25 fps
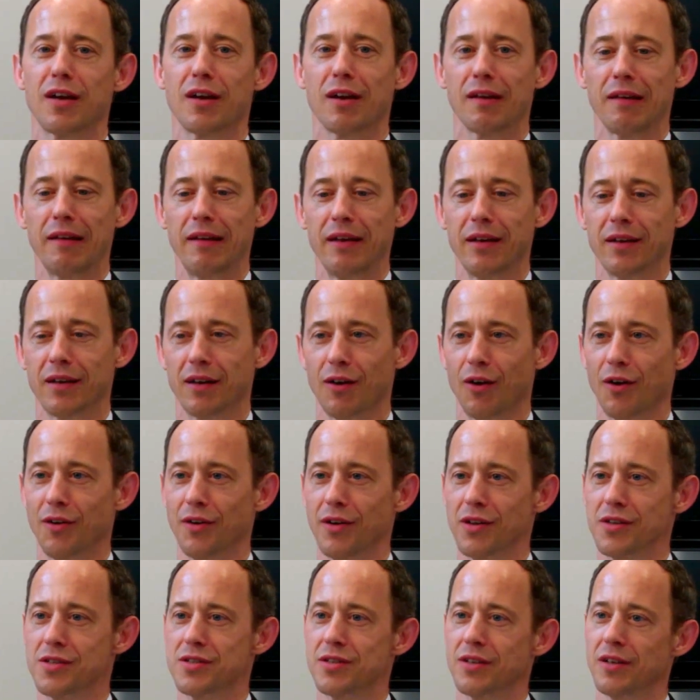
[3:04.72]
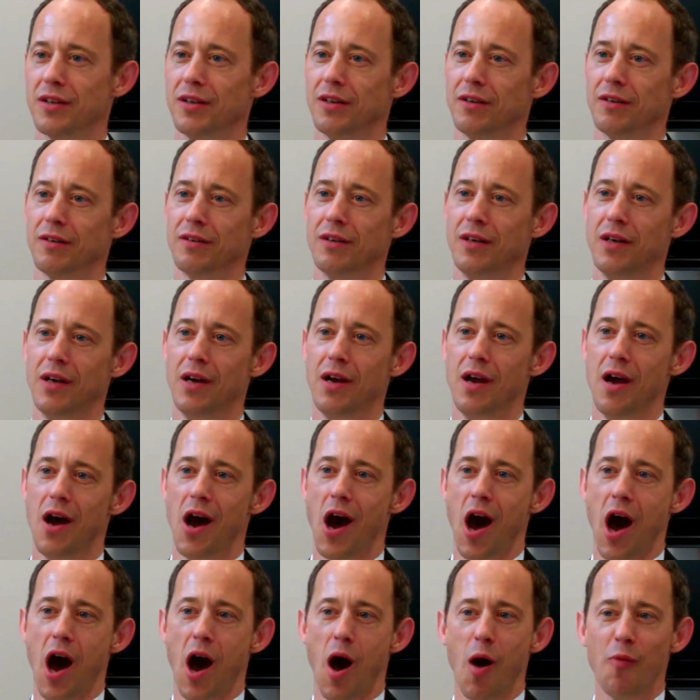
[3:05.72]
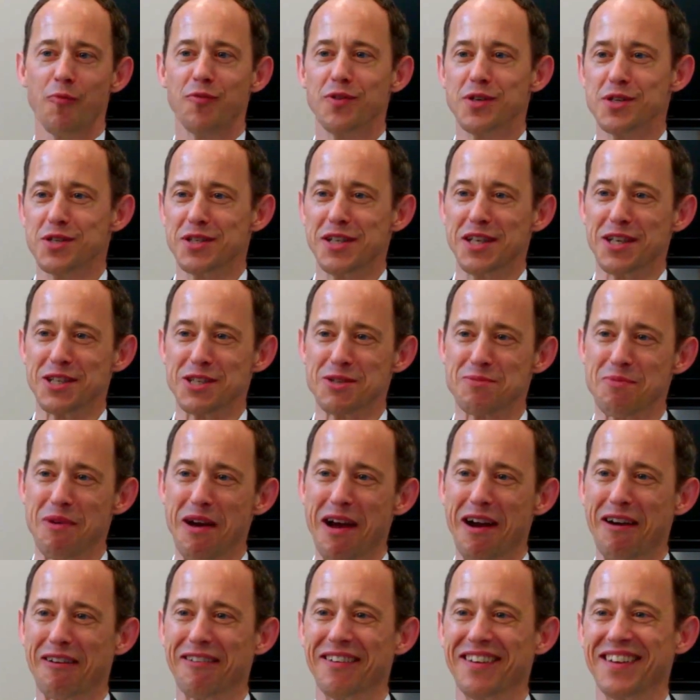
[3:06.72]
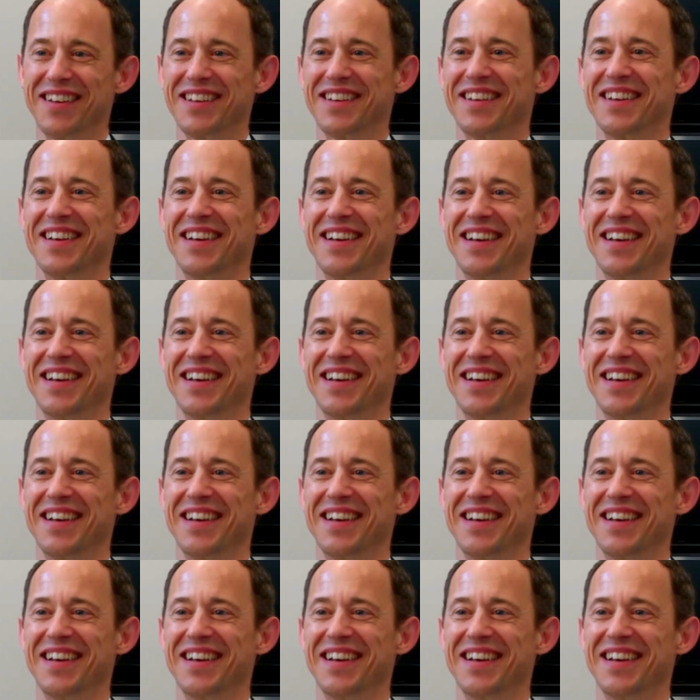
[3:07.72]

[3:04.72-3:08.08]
clear or not so obviously inspiring